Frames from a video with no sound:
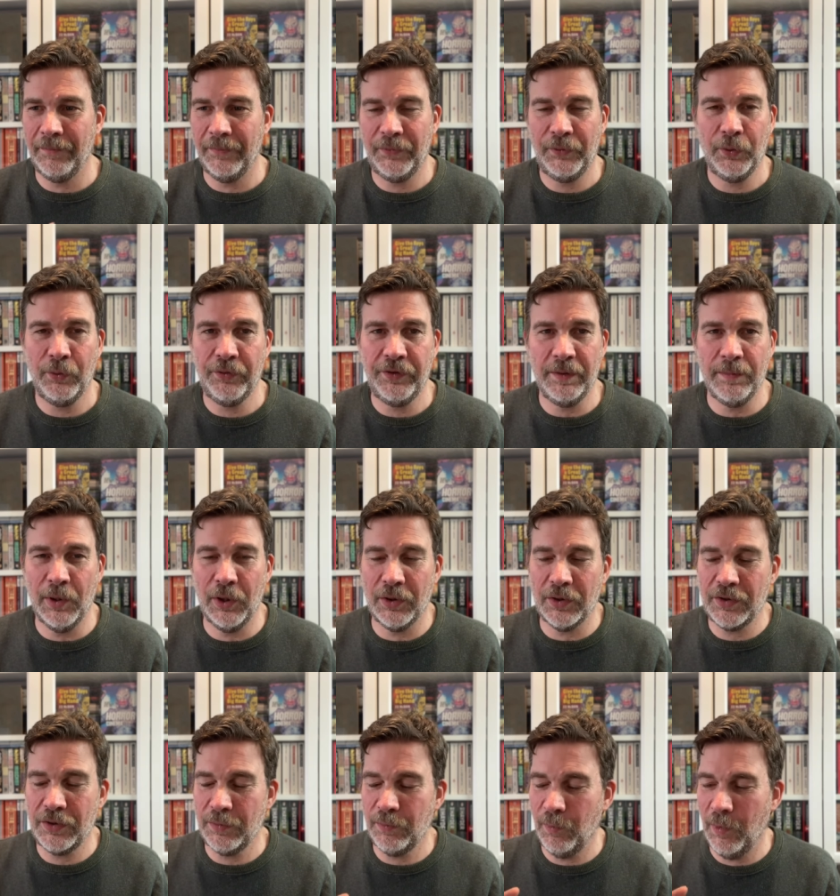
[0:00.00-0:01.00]
saucy
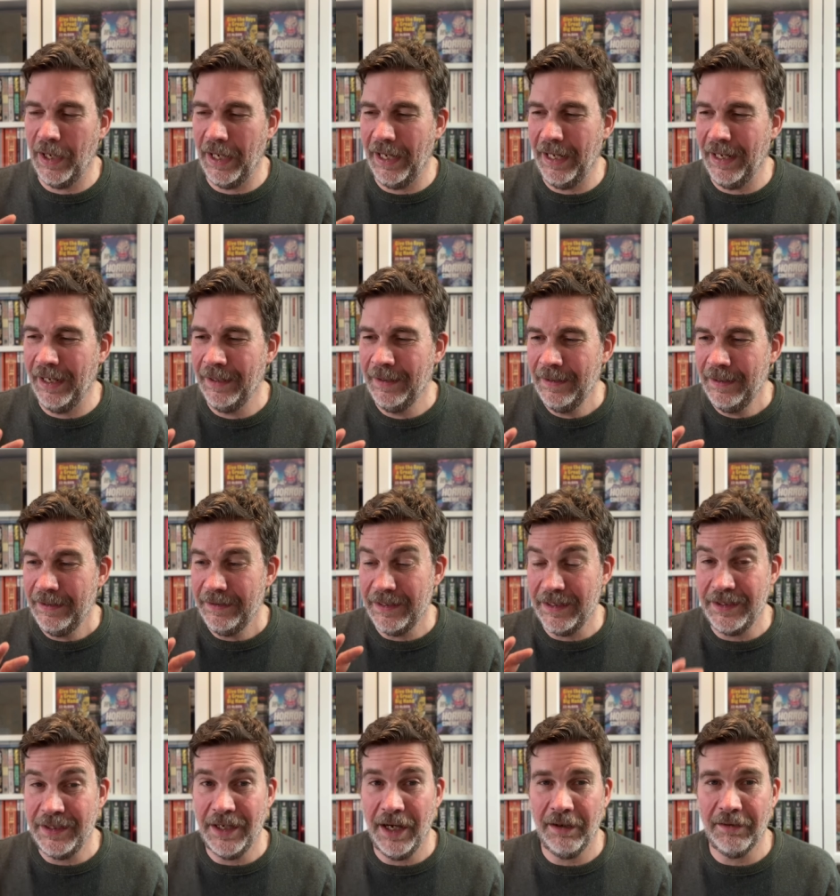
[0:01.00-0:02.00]
books where
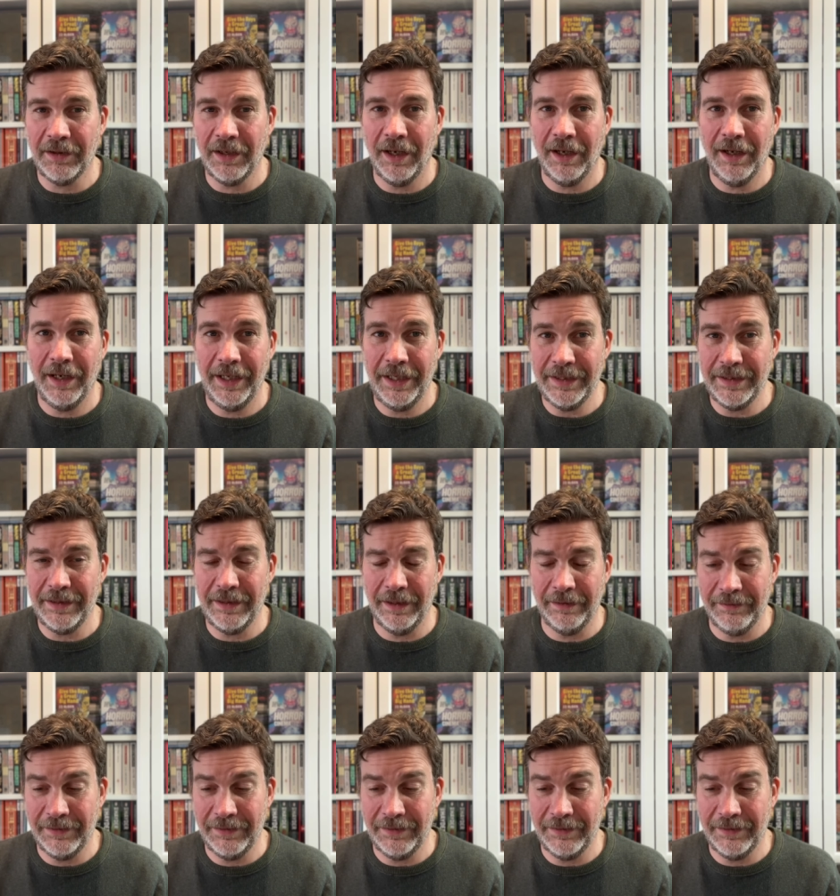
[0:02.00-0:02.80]
this young guy,